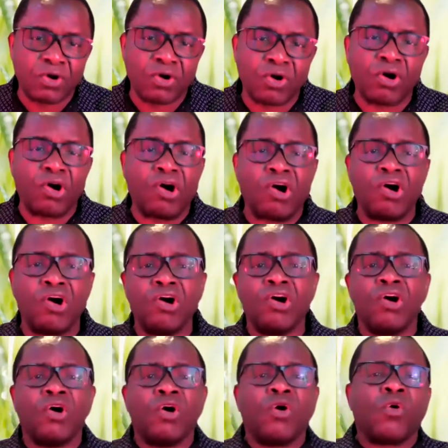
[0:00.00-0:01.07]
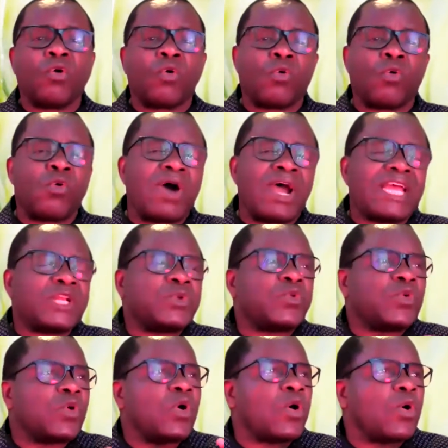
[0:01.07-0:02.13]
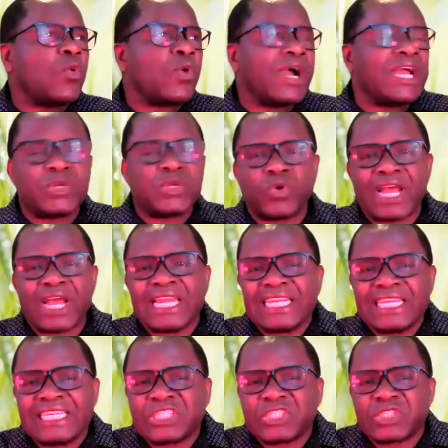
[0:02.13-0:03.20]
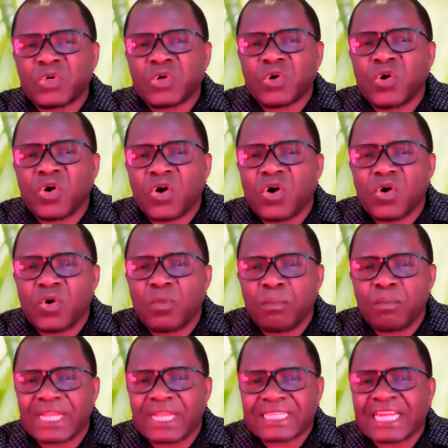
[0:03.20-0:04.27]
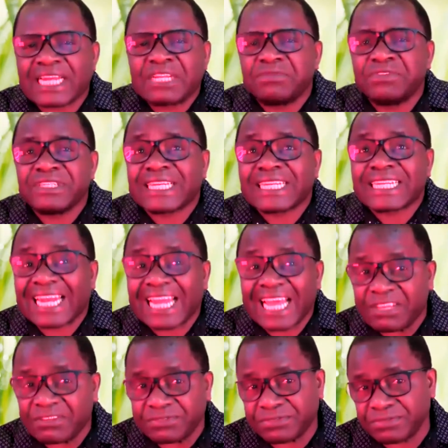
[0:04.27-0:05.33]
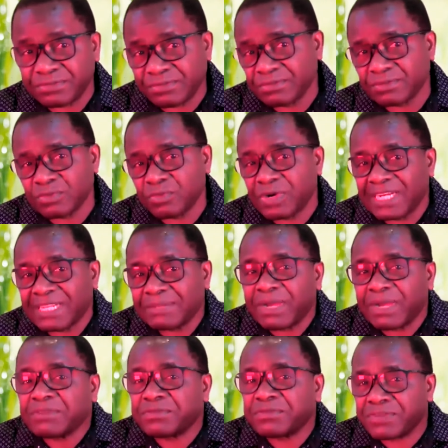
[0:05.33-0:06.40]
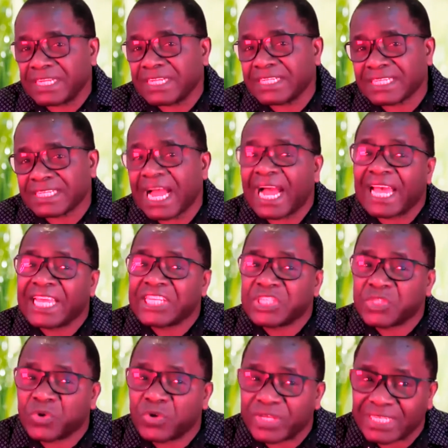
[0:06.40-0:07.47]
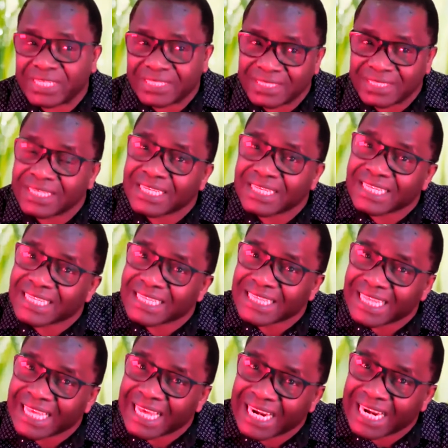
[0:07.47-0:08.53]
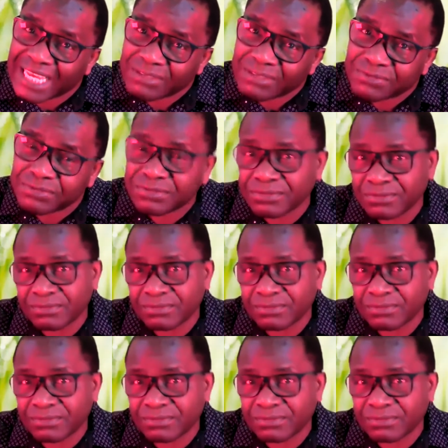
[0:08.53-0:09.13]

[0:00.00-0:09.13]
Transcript: Or why do why do I lead so much a defeated life while my friends are enjoying their life?